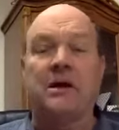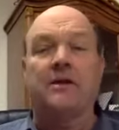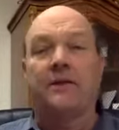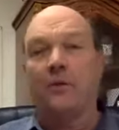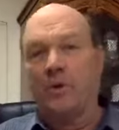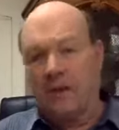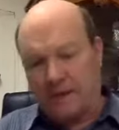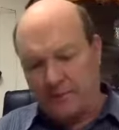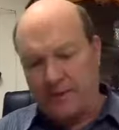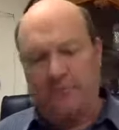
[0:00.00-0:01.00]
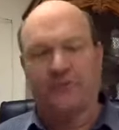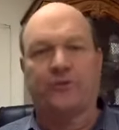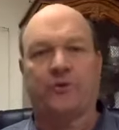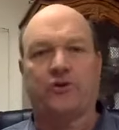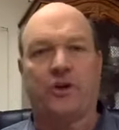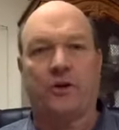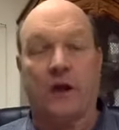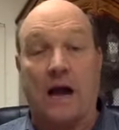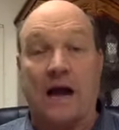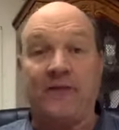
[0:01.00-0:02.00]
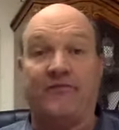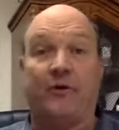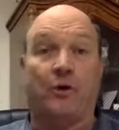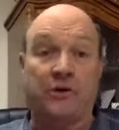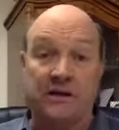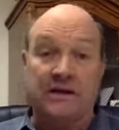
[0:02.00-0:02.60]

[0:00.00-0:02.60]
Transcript: that when people search on their iPhone,